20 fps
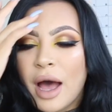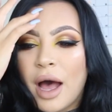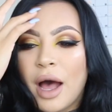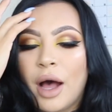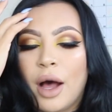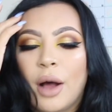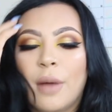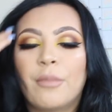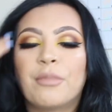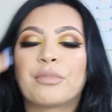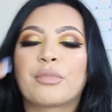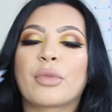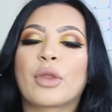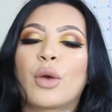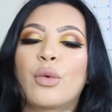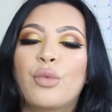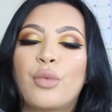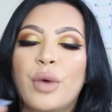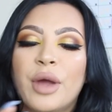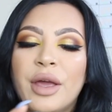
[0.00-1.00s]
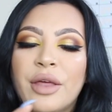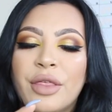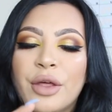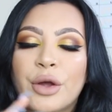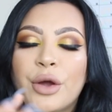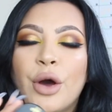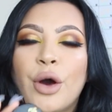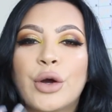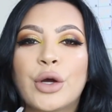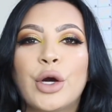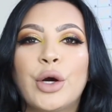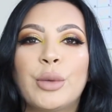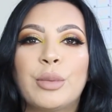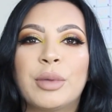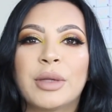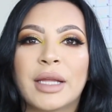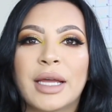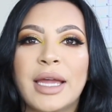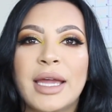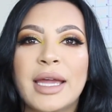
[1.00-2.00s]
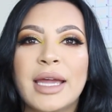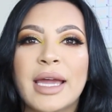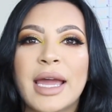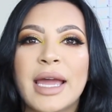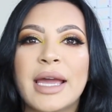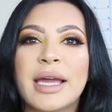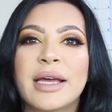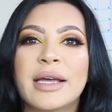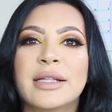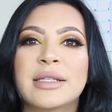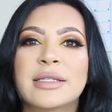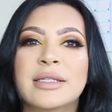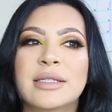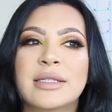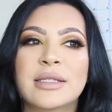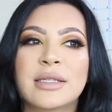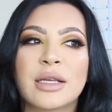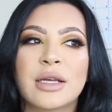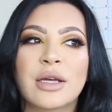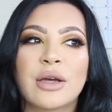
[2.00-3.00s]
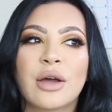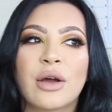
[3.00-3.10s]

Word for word: Um, with Cocoa Bling, it's